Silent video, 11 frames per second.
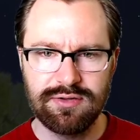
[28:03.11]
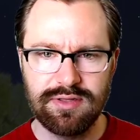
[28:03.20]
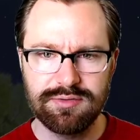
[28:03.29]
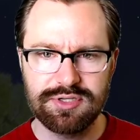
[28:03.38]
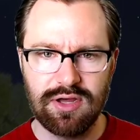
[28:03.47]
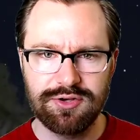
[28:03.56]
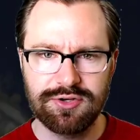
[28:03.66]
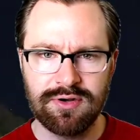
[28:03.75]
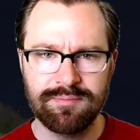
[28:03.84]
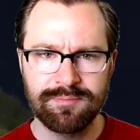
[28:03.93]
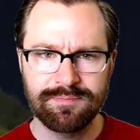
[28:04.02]
He was a
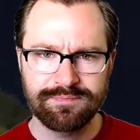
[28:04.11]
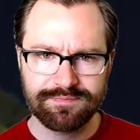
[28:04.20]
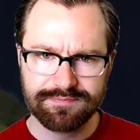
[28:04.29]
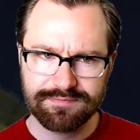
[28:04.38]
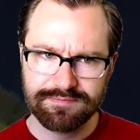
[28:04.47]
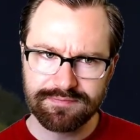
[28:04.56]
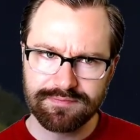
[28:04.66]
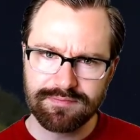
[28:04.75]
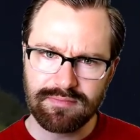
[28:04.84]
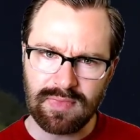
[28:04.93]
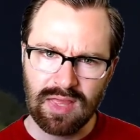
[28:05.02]
hunter.
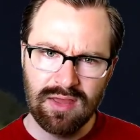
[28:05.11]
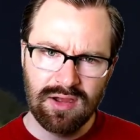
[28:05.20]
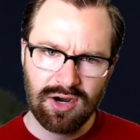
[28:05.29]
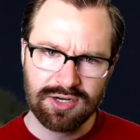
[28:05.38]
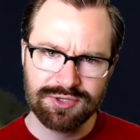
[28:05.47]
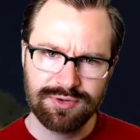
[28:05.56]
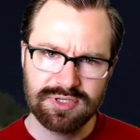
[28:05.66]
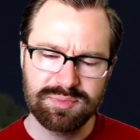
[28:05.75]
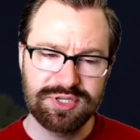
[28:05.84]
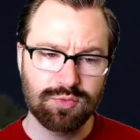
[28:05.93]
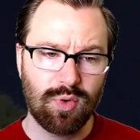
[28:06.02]
Arcturus
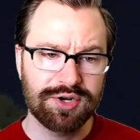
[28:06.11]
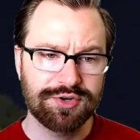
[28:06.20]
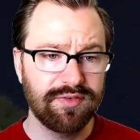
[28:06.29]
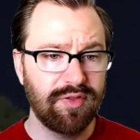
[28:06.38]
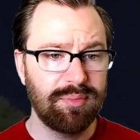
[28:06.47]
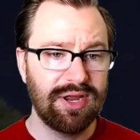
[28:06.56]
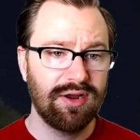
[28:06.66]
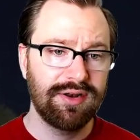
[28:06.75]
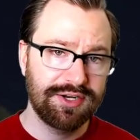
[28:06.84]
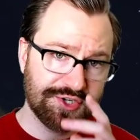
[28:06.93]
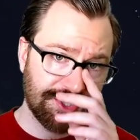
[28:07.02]
means watcher of the bear in
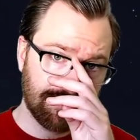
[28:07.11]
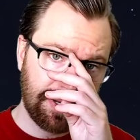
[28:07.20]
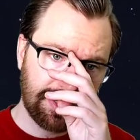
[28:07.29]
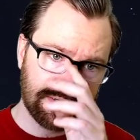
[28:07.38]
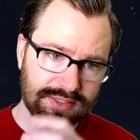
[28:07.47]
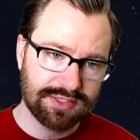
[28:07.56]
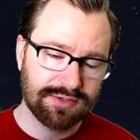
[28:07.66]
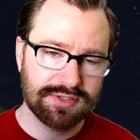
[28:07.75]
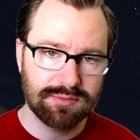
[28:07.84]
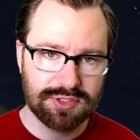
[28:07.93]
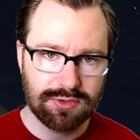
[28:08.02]
ancient Greek, and so
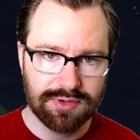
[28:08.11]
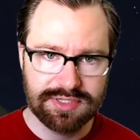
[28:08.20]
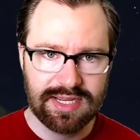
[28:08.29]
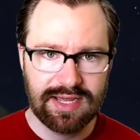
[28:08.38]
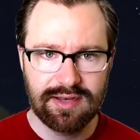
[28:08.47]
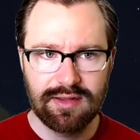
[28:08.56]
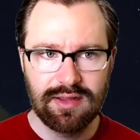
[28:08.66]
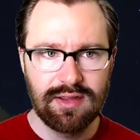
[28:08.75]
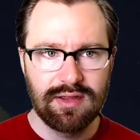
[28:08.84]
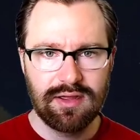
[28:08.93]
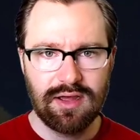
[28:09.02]
some stories had
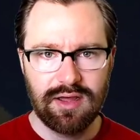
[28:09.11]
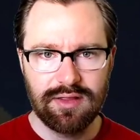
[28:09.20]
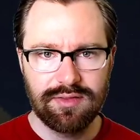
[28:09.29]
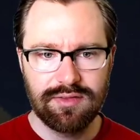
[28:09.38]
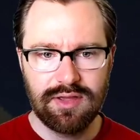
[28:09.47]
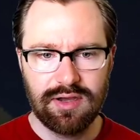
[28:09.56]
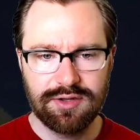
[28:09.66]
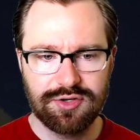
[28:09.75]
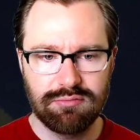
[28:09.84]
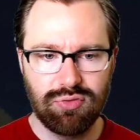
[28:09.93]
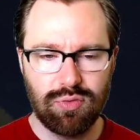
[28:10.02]
uh, the
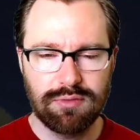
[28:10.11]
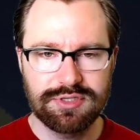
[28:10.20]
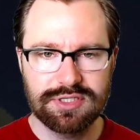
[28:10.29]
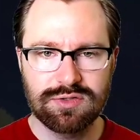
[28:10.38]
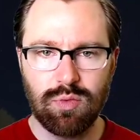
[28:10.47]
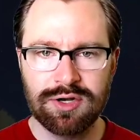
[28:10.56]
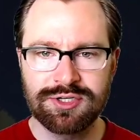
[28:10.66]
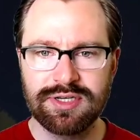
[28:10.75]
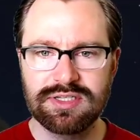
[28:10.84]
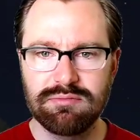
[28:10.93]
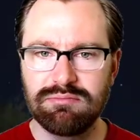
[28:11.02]
hunter Boötes
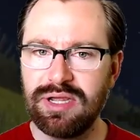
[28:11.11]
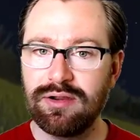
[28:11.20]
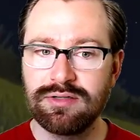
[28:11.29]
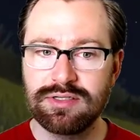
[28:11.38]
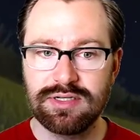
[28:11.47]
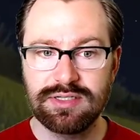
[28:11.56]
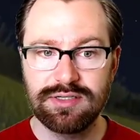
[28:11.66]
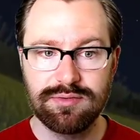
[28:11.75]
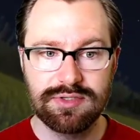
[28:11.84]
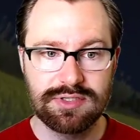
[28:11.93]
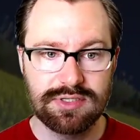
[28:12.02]
watching some bears as he
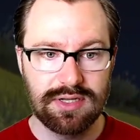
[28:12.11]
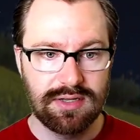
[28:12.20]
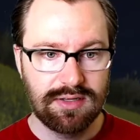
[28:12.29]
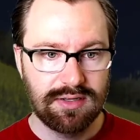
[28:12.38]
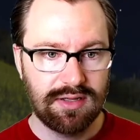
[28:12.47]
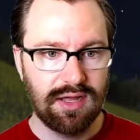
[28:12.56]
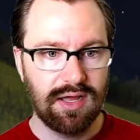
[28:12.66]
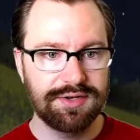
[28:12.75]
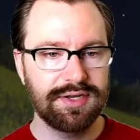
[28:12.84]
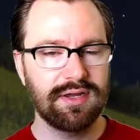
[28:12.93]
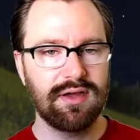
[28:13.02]
was uh,
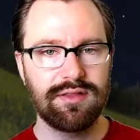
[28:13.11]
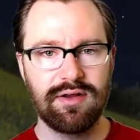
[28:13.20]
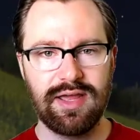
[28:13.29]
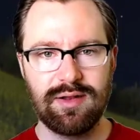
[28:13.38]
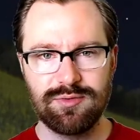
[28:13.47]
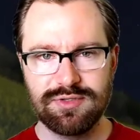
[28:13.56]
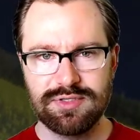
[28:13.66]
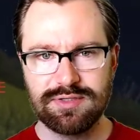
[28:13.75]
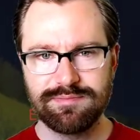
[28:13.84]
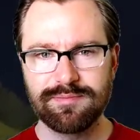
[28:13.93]
hunting other animals.